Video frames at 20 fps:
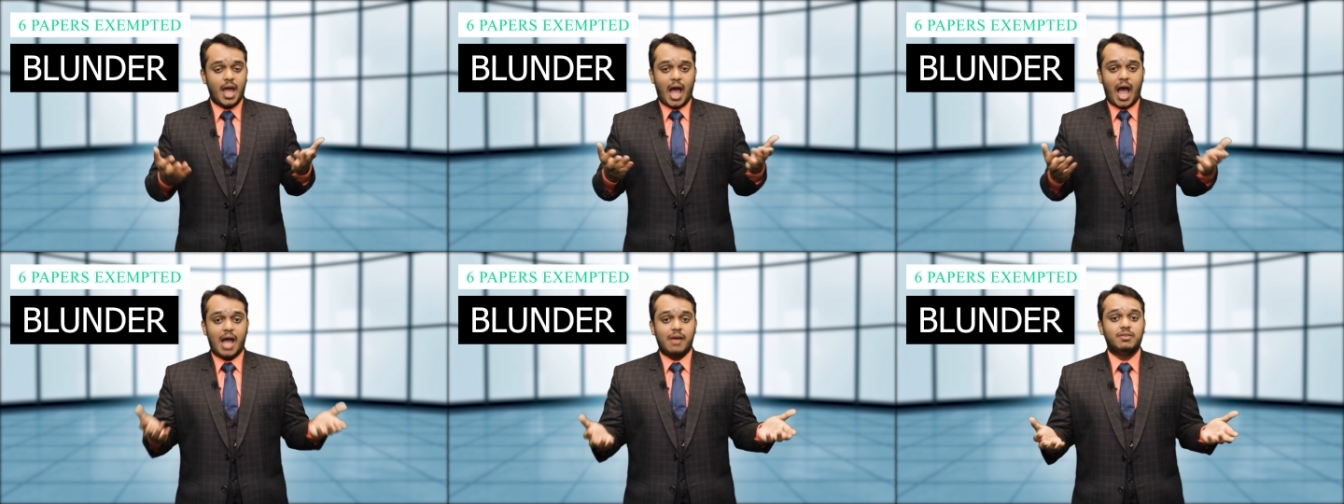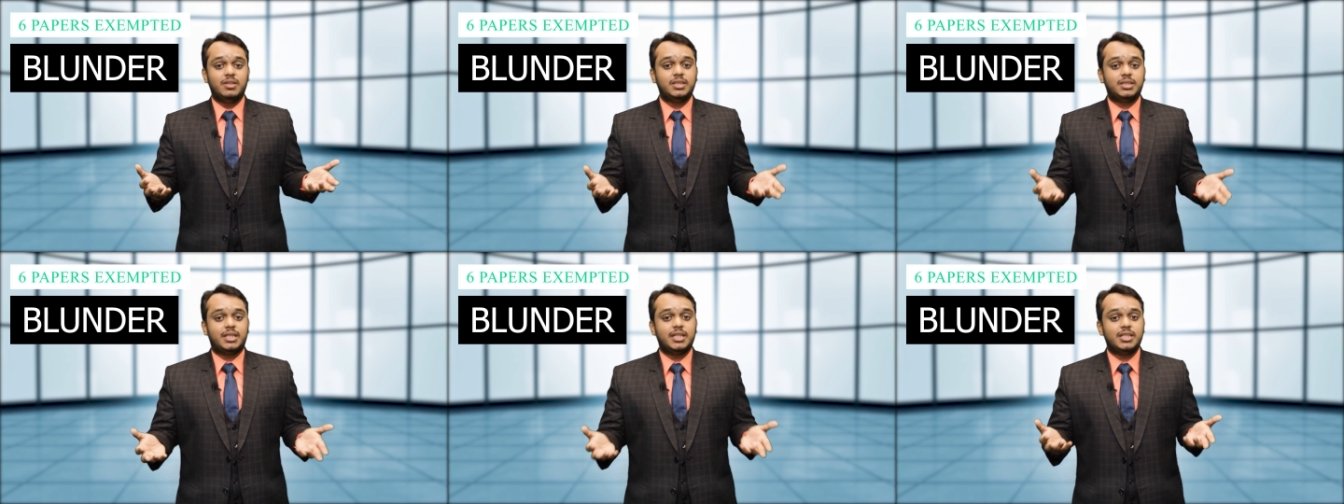I
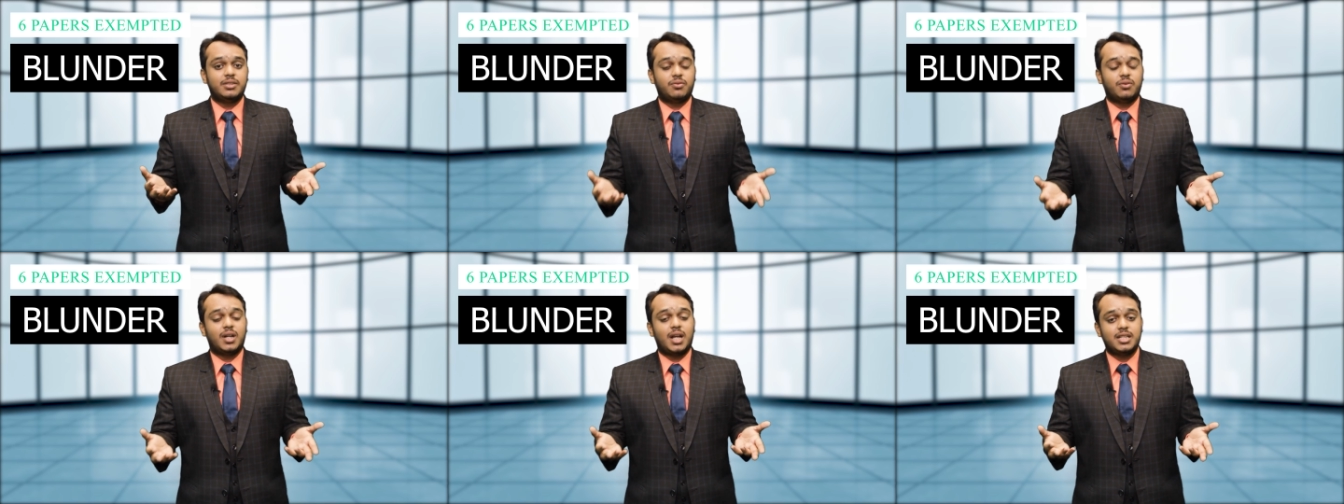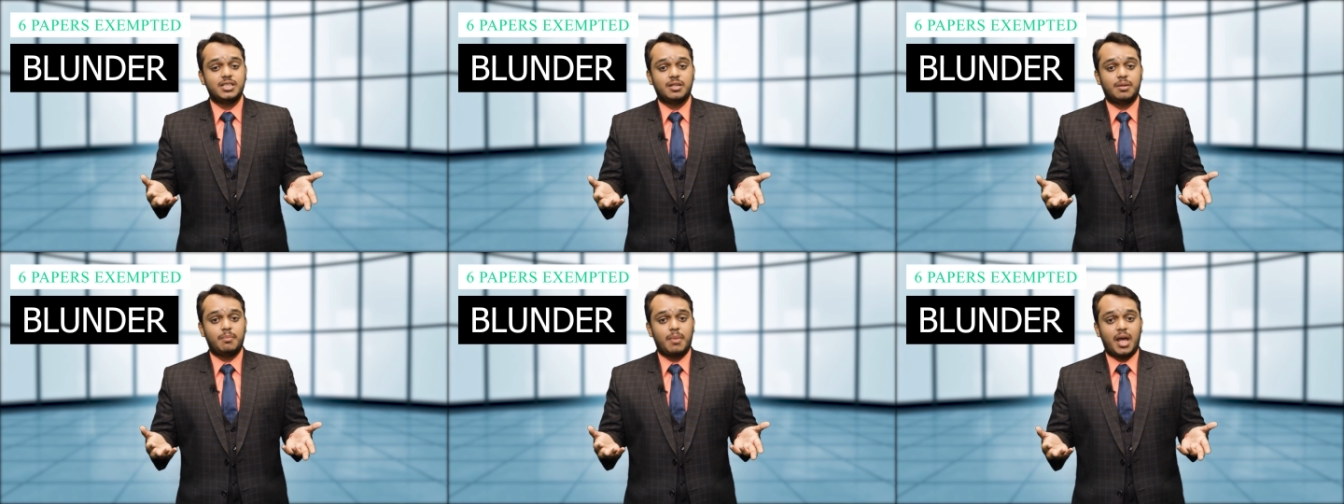will teach
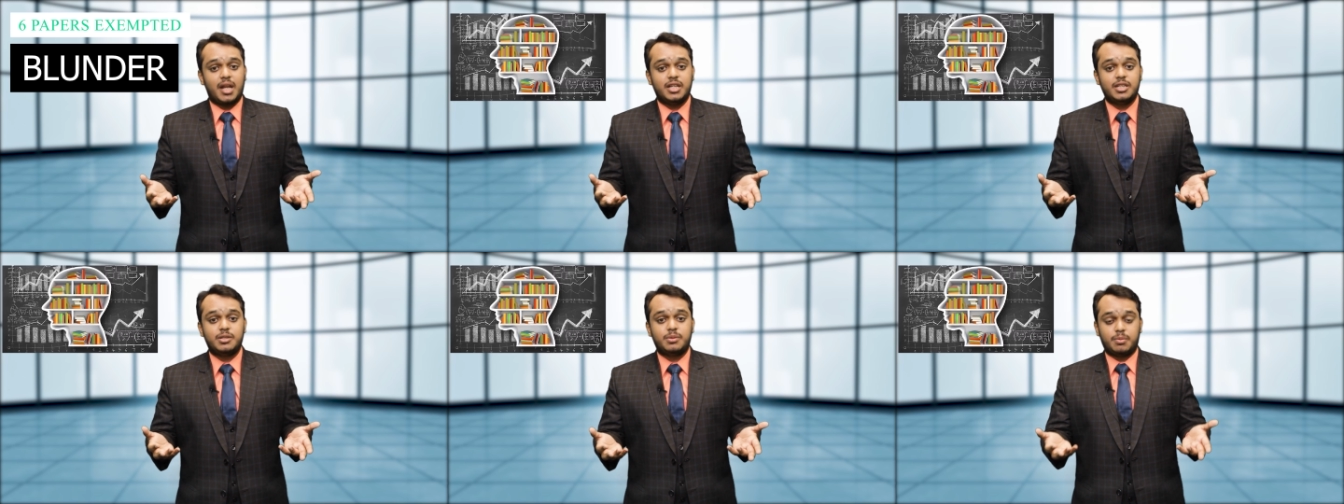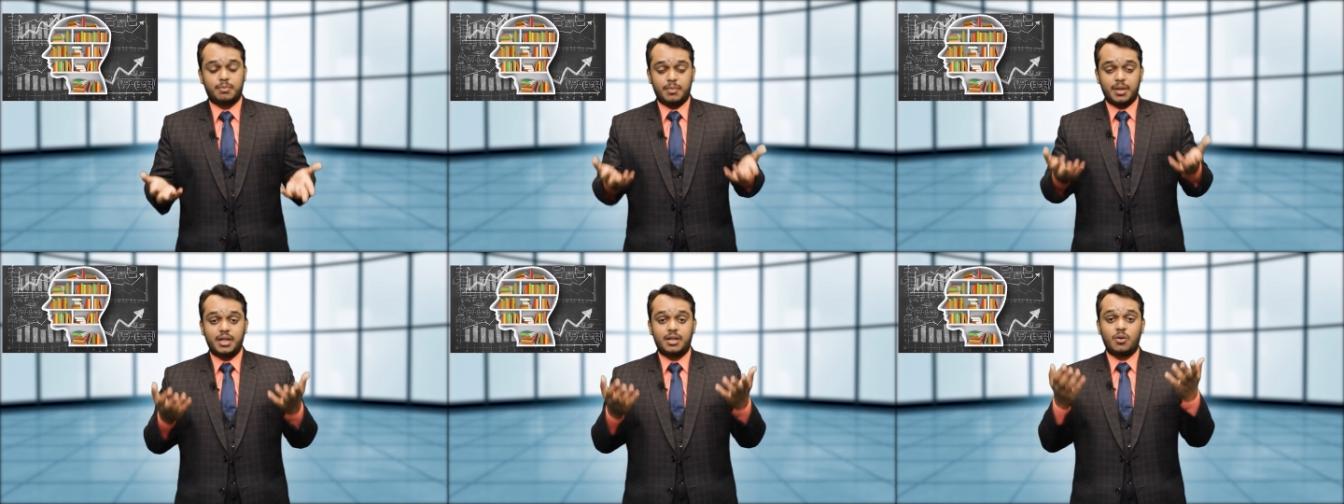financial
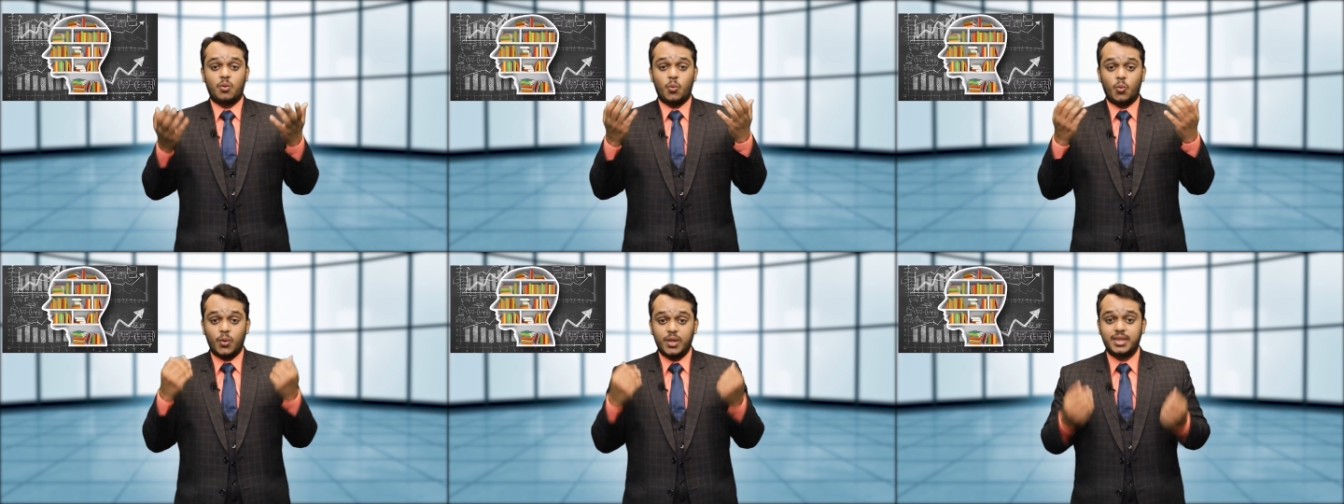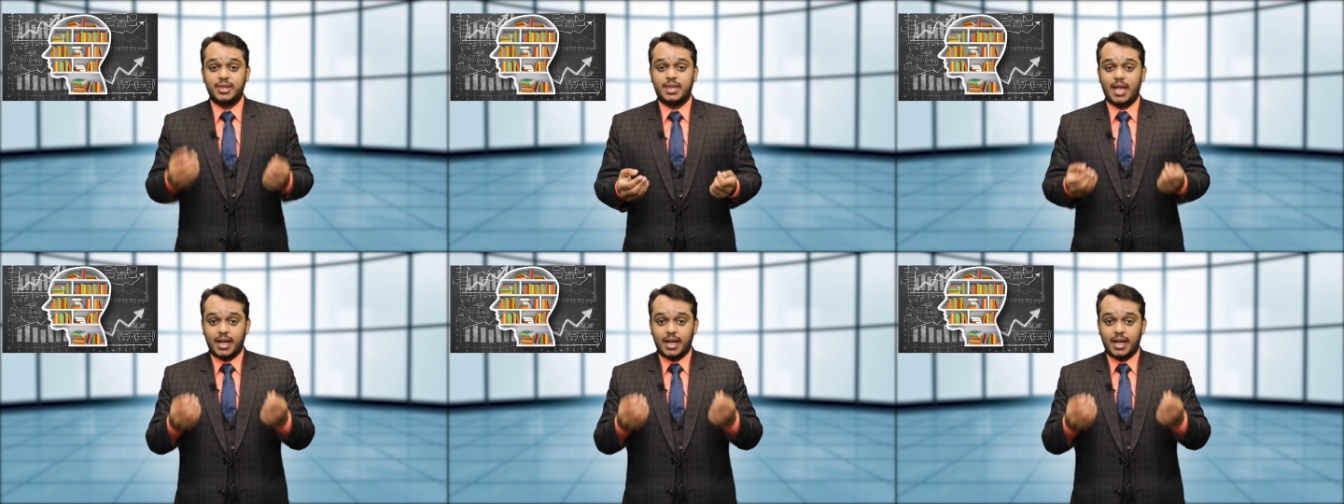management with